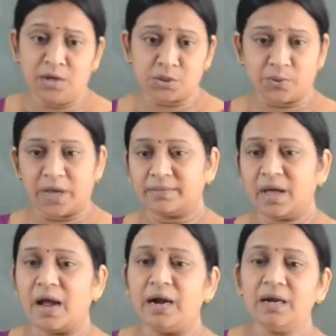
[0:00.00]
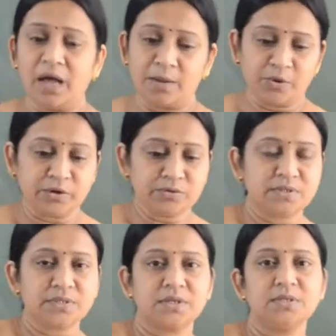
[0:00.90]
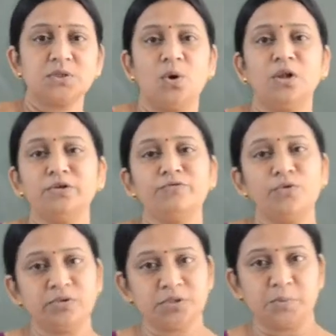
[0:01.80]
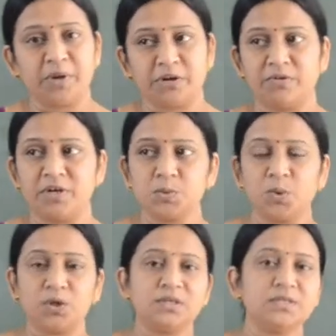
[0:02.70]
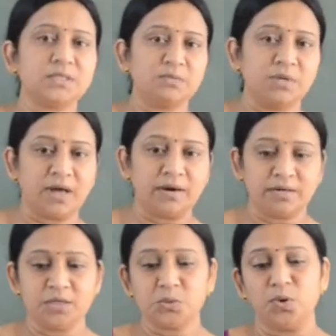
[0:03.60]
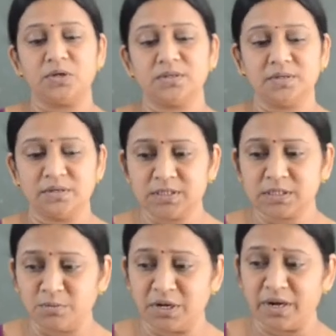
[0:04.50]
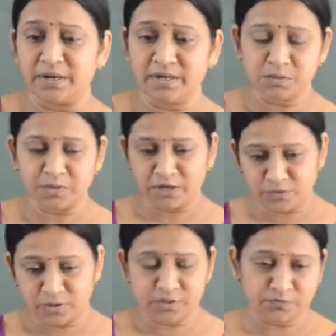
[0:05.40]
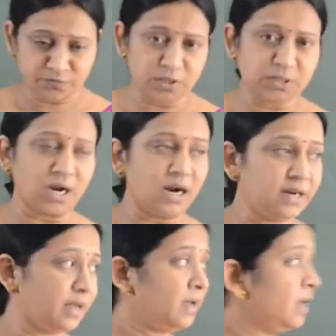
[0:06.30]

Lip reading: So, at the end I am going to discuss all the four spectras, what are the similarities, what are the dissimilarities, but first starting